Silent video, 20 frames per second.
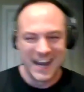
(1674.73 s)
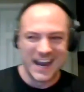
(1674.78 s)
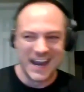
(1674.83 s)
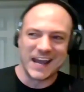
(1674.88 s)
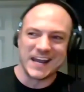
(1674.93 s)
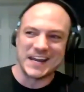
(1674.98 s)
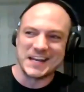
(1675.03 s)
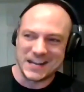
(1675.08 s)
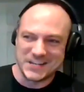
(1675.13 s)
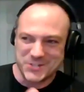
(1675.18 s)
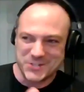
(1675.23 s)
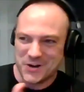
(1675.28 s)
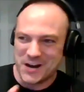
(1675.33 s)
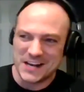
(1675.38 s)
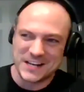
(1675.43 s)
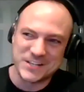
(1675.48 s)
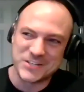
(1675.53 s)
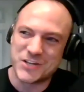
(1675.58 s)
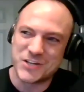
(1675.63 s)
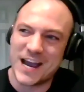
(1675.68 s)
And I tried
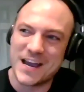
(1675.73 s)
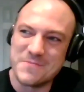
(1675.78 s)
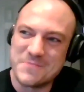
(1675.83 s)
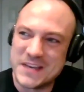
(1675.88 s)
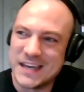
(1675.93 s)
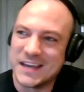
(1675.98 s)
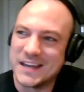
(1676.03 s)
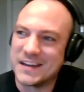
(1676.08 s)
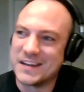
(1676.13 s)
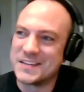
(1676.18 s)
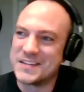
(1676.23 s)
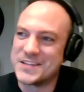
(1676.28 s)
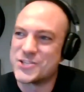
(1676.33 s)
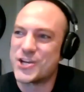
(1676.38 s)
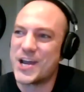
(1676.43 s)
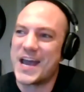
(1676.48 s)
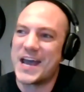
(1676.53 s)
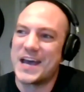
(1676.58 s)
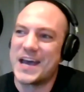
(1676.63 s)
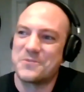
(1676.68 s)
to chime in the
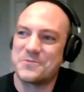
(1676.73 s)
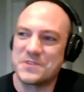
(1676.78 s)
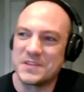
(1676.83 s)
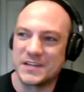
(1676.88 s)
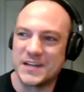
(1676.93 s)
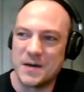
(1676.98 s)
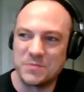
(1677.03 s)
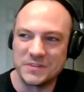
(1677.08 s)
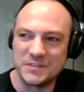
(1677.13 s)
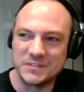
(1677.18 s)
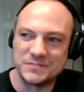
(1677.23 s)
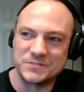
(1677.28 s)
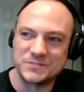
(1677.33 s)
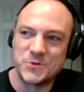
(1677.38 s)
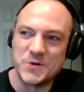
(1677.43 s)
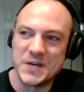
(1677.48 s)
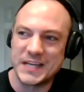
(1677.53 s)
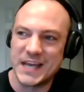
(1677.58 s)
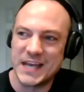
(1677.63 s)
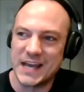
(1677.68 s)
chat with a couple of
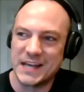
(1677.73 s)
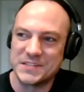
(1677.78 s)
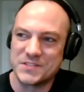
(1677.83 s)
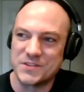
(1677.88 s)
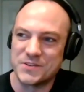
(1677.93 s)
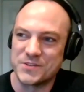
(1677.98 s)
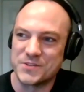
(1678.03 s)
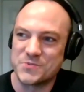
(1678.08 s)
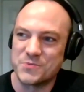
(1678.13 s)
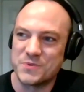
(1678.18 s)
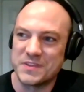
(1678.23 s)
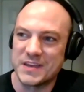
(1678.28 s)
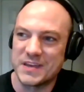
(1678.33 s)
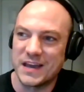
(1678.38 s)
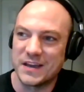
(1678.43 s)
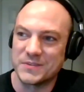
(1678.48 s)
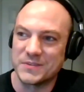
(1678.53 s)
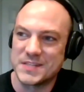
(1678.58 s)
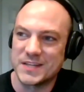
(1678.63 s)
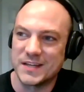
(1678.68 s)
quick answers
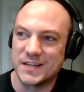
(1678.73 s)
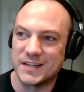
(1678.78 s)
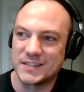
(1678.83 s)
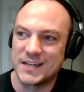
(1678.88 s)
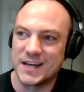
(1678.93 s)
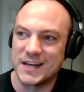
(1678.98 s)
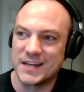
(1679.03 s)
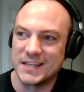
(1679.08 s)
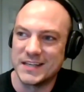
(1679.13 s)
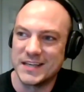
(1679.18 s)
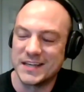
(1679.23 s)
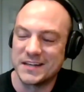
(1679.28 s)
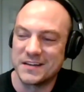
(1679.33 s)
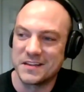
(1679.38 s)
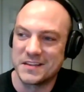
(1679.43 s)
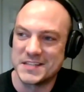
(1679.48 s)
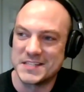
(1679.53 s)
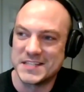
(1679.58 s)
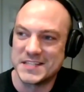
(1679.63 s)
without cutting in on the